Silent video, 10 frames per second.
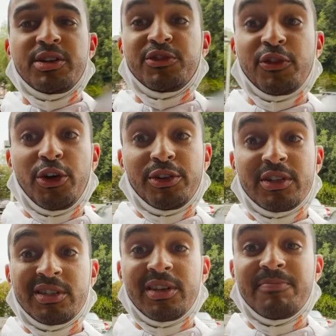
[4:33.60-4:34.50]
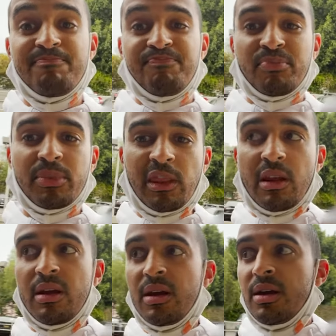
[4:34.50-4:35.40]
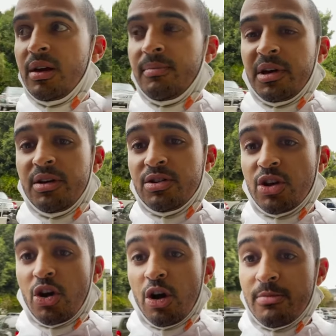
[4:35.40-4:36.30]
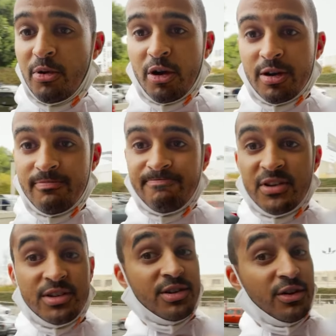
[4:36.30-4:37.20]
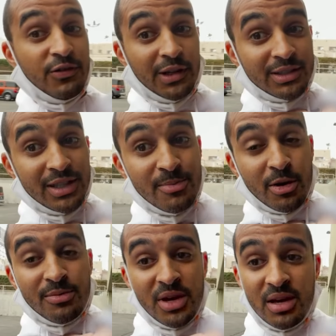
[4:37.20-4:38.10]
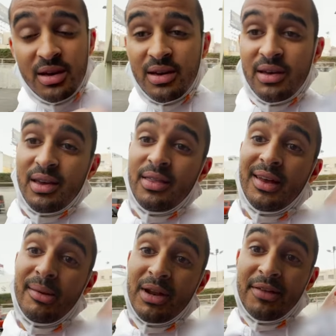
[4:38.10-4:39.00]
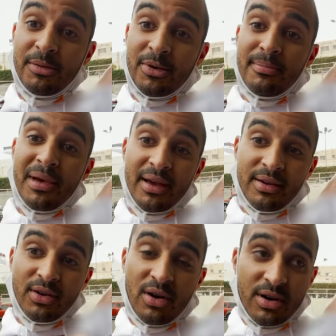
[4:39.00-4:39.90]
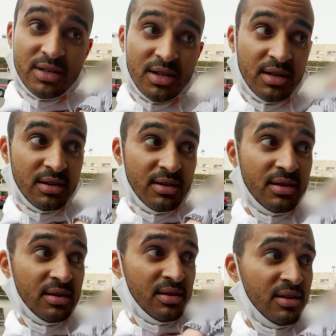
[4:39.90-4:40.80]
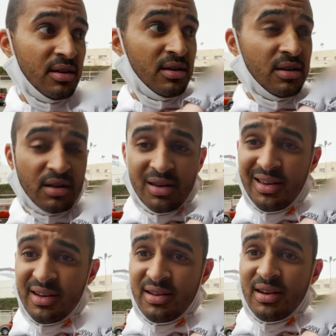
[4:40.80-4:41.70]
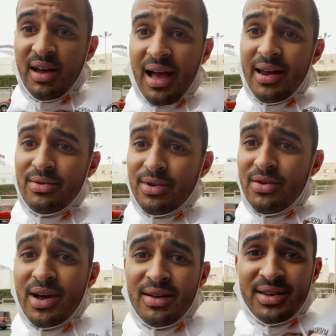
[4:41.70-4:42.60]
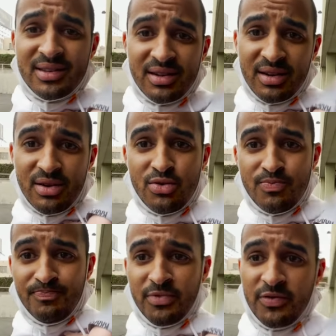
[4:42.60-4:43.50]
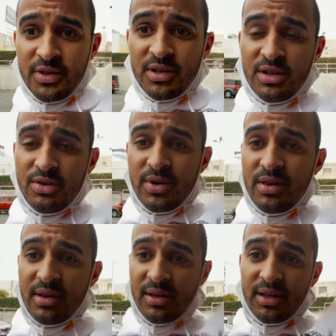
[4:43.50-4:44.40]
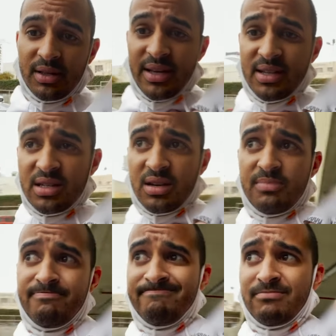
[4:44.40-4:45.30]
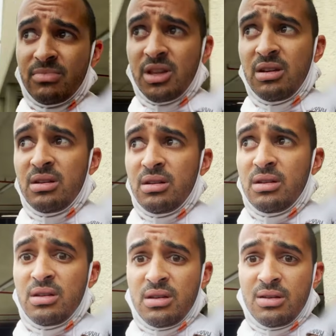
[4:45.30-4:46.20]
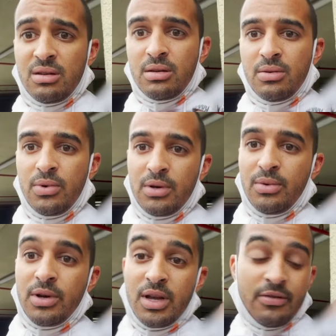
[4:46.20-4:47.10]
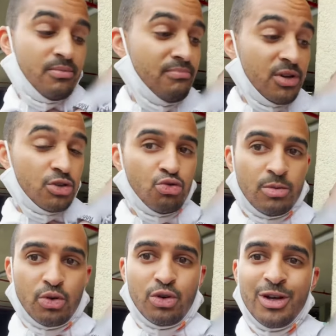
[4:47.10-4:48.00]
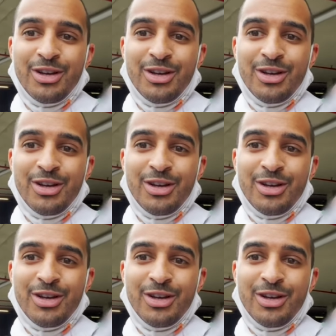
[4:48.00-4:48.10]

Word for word: he's fallen asleep. But here's the hard part he's gonna fall asleep on me, and then I'm gonna have to put him back in the car seat. And I don't know how that's gonna go. If it's gonna do anything like the last time, uh, well, we're gonna have a miserable